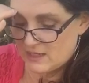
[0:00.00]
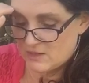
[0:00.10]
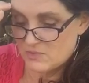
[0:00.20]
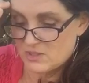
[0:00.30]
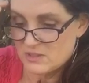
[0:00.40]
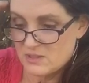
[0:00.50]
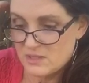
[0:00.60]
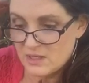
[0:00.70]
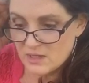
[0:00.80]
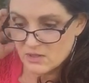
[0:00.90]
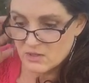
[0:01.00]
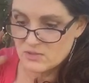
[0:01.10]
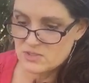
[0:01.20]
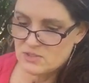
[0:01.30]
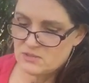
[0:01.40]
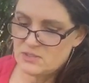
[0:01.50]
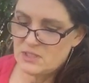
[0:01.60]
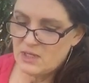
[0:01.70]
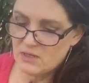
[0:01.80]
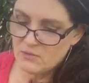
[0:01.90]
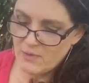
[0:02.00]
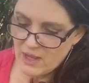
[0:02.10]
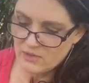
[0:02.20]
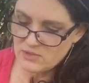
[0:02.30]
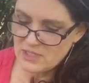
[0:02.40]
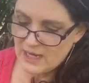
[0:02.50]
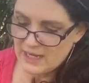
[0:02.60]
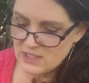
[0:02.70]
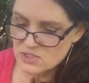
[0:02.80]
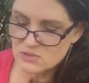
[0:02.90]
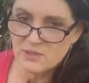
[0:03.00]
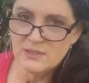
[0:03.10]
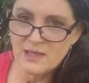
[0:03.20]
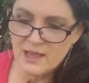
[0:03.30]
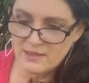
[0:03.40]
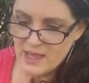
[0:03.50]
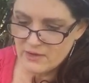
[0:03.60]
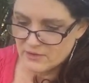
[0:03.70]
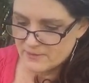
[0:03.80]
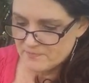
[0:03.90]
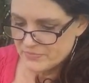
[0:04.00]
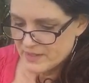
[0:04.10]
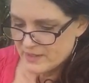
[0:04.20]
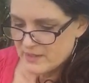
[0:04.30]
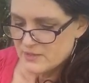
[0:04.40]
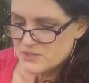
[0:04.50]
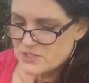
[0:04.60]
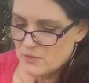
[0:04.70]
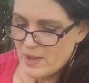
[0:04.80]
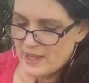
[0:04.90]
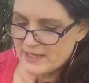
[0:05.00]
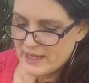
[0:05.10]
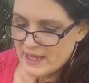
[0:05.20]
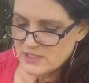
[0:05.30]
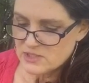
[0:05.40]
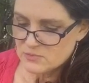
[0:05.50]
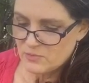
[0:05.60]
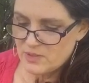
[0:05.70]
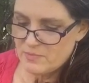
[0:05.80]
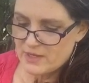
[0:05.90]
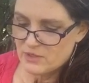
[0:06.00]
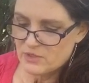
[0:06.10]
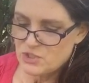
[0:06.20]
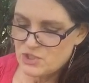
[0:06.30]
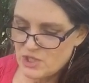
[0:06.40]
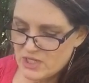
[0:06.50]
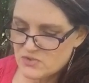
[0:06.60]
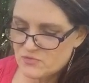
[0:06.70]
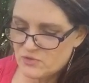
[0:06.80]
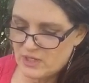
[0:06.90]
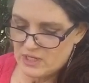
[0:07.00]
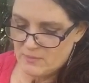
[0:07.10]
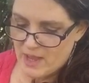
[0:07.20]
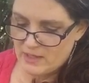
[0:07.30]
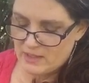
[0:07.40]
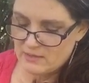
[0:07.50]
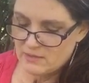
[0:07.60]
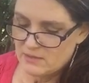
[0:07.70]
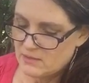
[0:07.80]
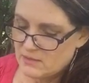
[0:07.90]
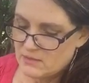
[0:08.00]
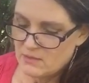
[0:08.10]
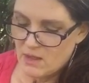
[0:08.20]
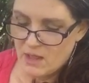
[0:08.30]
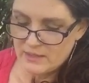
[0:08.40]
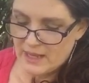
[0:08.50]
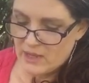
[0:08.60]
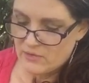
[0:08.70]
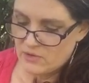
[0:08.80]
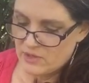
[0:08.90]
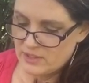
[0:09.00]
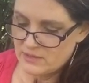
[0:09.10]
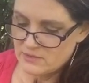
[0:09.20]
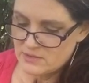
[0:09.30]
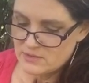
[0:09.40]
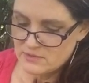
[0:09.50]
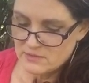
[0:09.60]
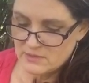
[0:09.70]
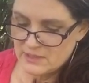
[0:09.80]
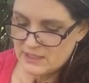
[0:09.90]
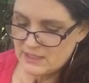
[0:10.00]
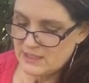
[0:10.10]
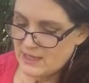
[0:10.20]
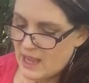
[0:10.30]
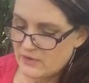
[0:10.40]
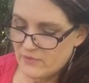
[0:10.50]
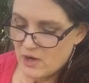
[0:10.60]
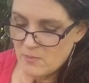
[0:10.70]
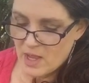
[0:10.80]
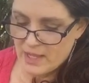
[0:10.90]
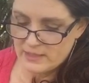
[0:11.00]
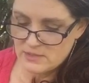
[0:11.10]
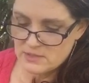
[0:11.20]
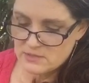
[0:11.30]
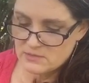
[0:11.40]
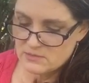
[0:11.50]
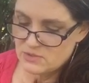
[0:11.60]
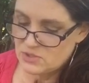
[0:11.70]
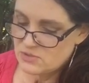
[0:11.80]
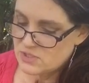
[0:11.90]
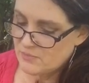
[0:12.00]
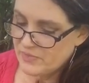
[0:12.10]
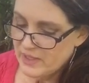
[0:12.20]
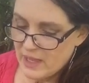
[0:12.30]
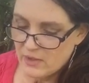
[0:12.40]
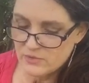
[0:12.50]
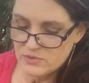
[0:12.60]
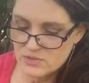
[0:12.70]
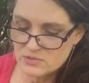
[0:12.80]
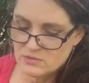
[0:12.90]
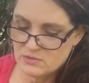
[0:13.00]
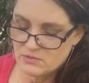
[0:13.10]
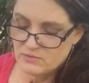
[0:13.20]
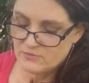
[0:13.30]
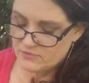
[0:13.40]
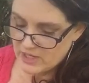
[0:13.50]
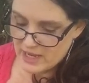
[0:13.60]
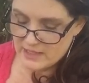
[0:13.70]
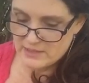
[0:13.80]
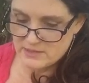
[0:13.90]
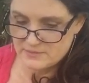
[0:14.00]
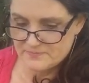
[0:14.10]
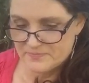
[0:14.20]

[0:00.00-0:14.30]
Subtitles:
him years to get around to answering that letter. So I guess we'd better just forget about it, not count on it, get it out of our minds, do something else, forget it.